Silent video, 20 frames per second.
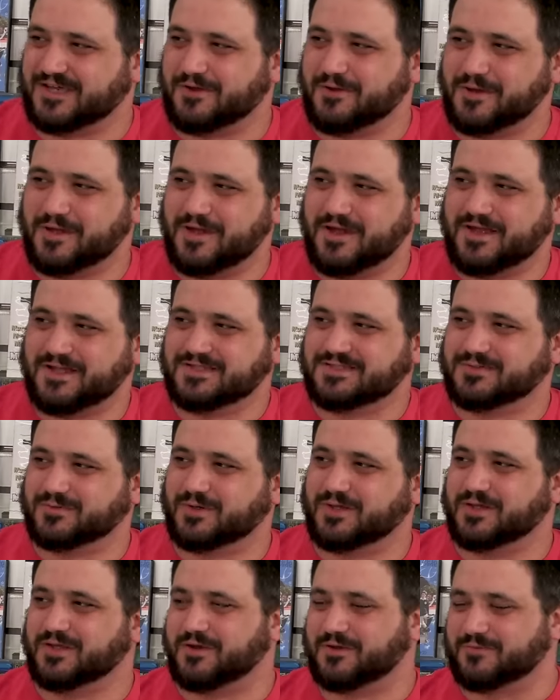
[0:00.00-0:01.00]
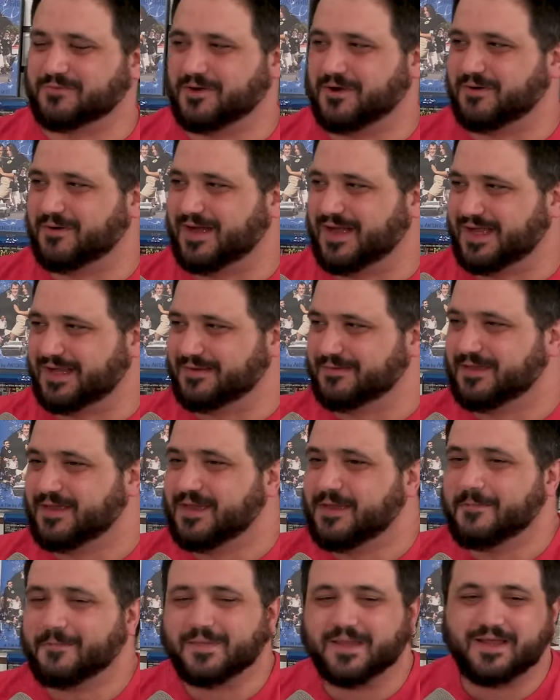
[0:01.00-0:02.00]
going on to alert Rohan. Because